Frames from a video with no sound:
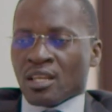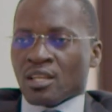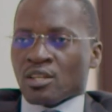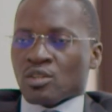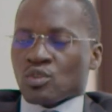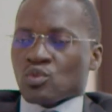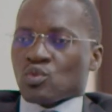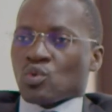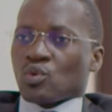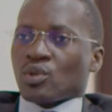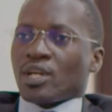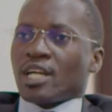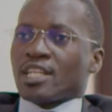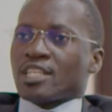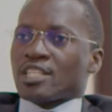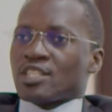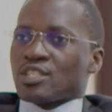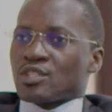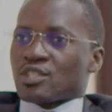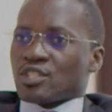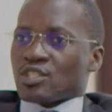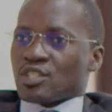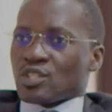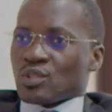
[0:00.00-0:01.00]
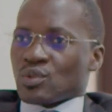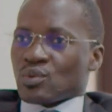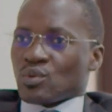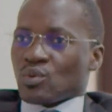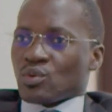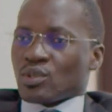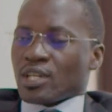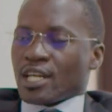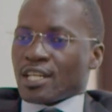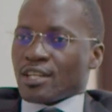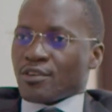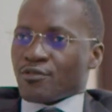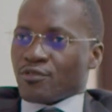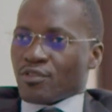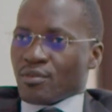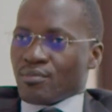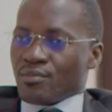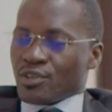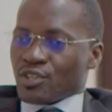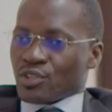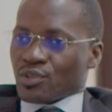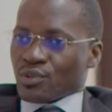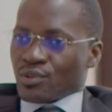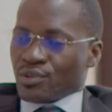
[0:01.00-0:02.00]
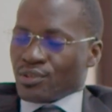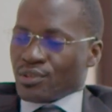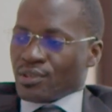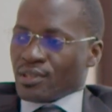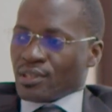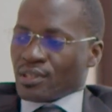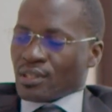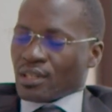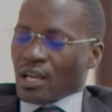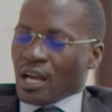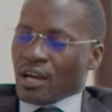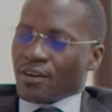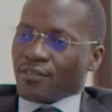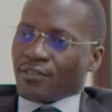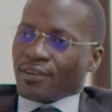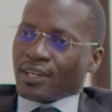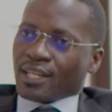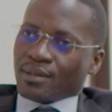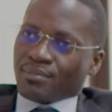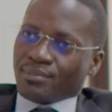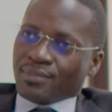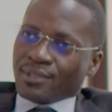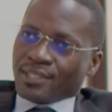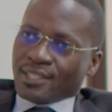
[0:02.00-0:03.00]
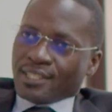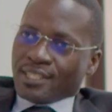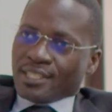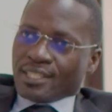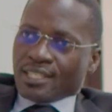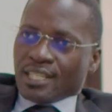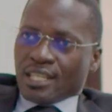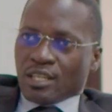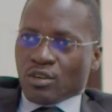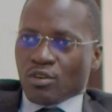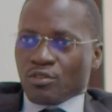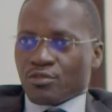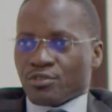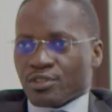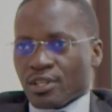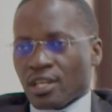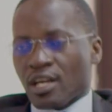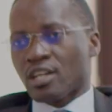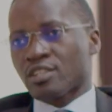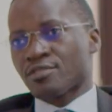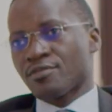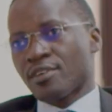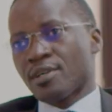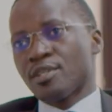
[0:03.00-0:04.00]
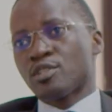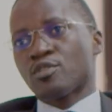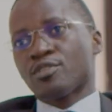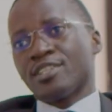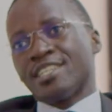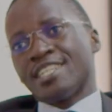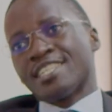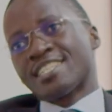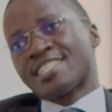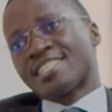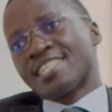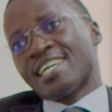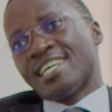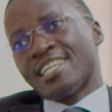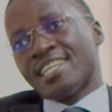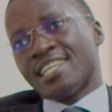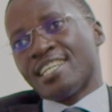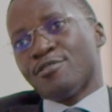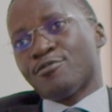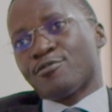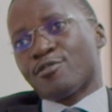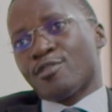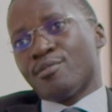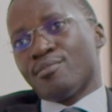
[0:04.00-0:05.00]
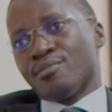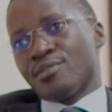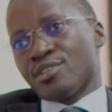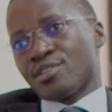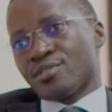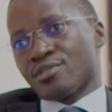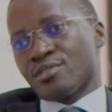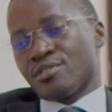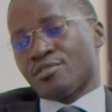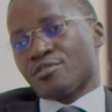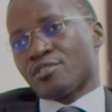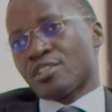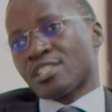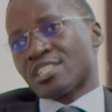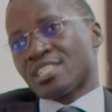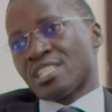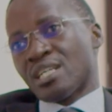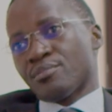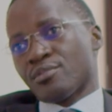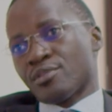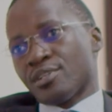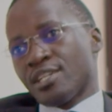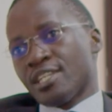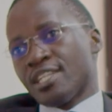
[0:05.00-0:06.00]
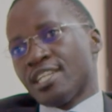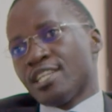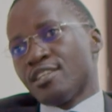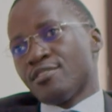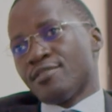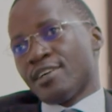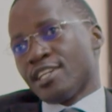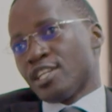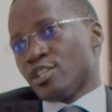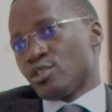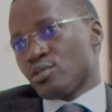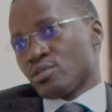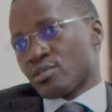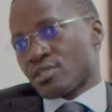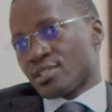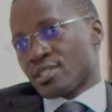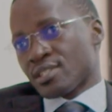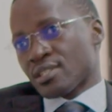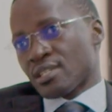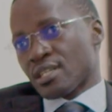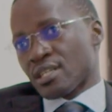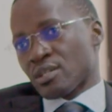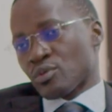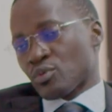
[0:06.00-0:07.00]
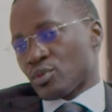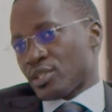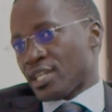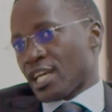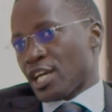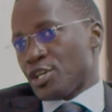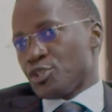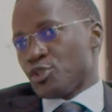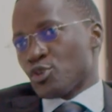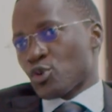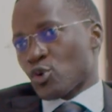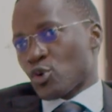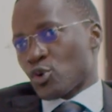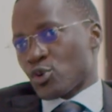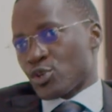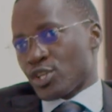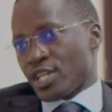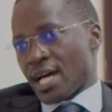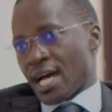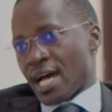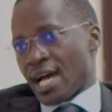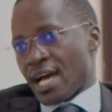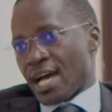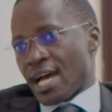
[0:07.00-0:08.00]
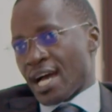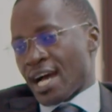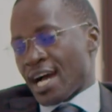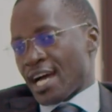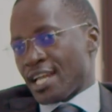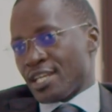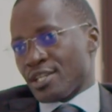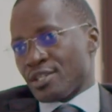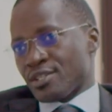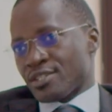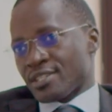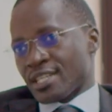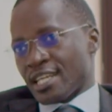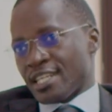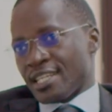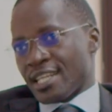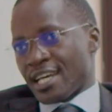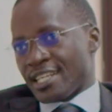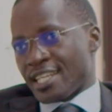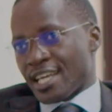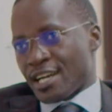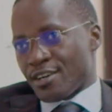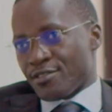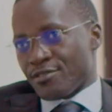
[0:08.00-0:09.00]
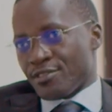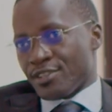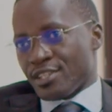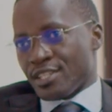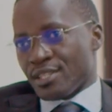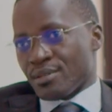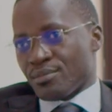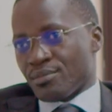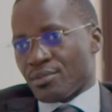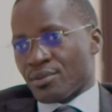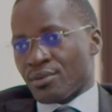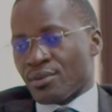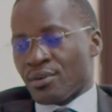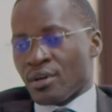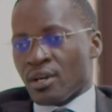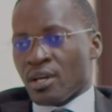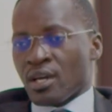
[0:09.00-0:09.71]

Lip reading: So that is still the information availability of very necessary information. For example, the delivery notes, they're in order and signed and they're available.